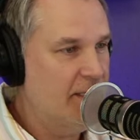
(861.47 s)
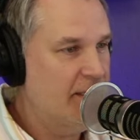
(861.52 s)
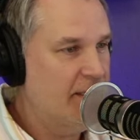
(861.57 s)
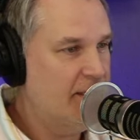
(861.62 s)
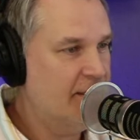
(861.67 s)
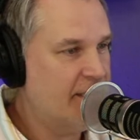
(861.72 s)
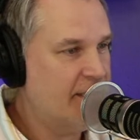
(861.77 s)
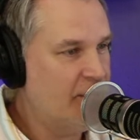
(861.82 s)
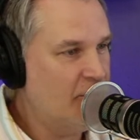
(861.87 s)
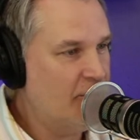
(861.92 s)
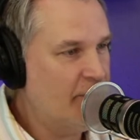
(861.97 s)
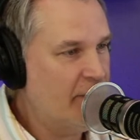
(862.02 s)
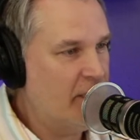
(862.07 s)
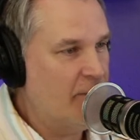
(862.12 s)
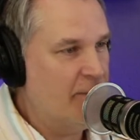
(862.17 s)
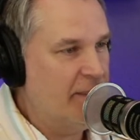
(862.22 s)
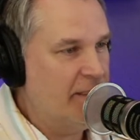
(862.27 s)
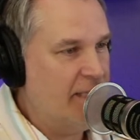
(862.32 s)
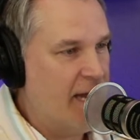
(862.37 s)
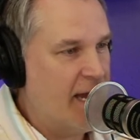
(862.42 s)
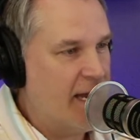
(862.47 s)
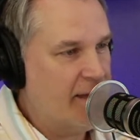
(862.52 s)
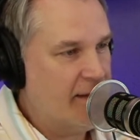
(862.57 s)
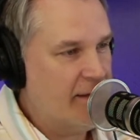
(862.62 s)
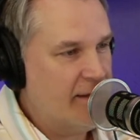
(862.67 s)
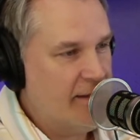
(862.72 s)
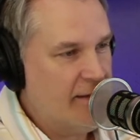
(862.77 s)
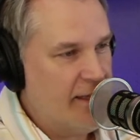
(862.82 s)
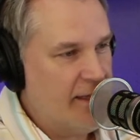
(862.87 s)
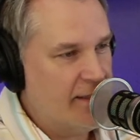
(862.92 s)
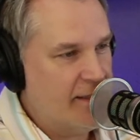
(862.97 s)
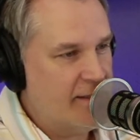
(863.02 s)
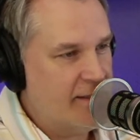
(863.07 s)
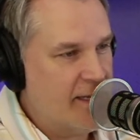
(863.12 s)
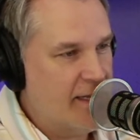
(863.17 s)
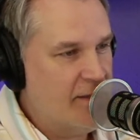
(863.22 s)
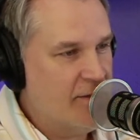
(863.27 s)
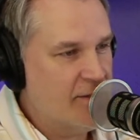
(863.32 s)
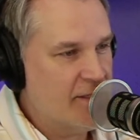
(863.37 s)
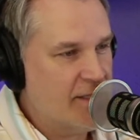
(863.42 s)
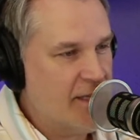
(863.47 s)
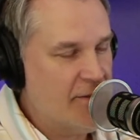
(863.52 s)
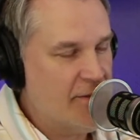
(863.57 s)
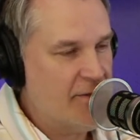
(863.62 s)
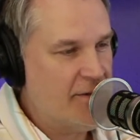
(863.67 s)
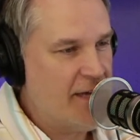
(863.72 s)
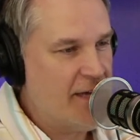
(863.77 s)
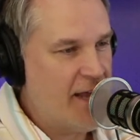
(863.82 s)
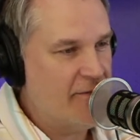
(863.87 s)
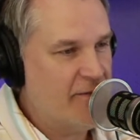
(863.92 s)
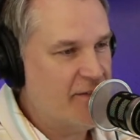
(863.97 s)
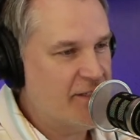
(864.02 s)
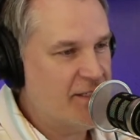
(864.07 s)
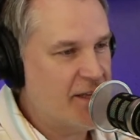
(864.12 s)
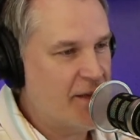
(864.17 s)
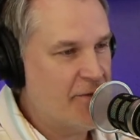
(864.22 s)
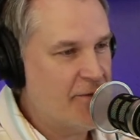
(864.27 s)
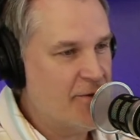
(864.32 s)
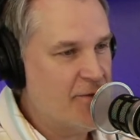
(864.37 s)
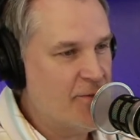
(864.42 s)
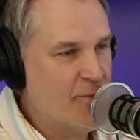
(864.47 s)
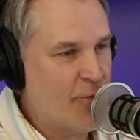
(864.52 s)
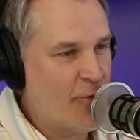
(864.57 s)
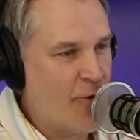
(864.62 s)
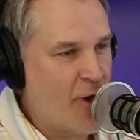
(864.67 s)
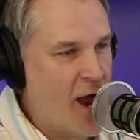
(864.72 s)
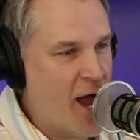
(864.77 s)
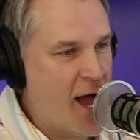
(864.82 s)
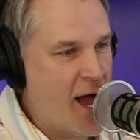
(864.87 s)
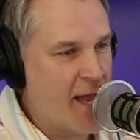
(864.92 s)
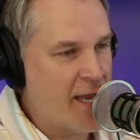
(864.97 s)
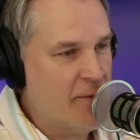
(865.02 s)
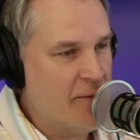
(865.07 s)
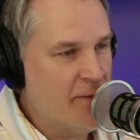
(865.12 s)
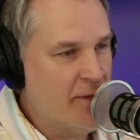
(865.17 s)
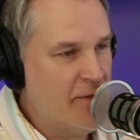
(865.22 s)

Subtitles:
It's Hillbilly Medina. They like to say they're Southern and have Southern pride,